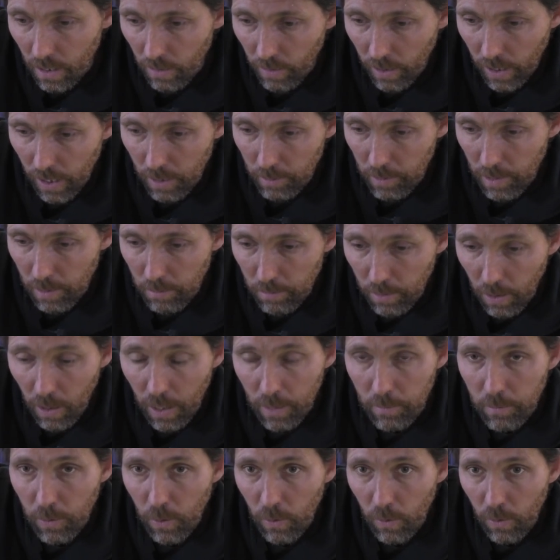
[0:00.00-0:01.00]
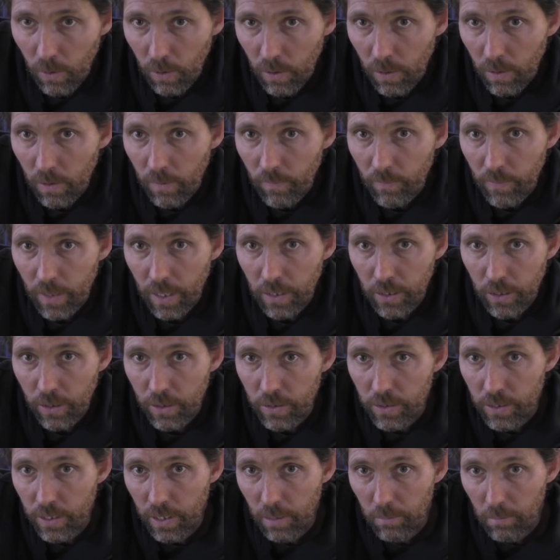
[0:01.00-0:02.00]
I recommend buying more oil and
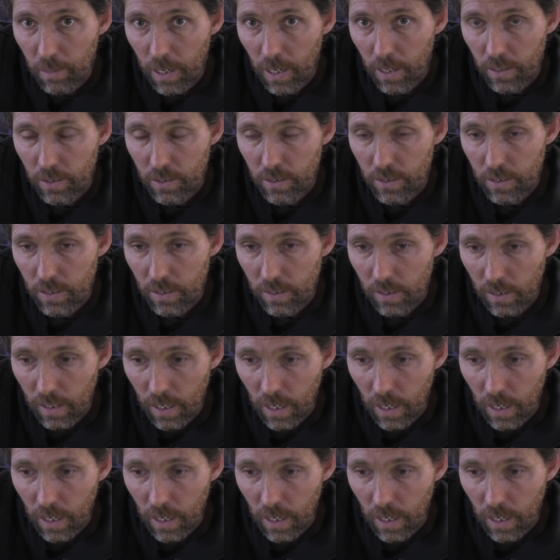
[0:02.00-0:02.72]
using a much